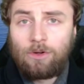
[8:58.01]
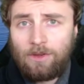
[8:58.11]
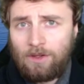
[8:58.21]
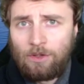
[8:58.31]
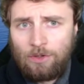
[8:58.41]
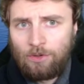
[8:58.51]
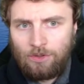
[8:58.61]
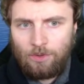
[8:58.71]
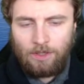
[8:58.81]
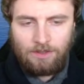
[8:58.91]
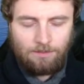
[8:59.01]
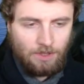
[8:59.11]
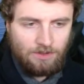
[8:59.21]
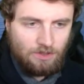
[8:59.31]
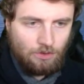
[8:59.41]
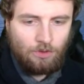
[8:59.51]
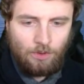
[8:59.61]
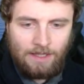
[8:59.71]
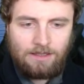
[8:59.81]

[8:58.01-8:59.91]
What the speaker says: than the Hakuryu could, because the Hakuryu has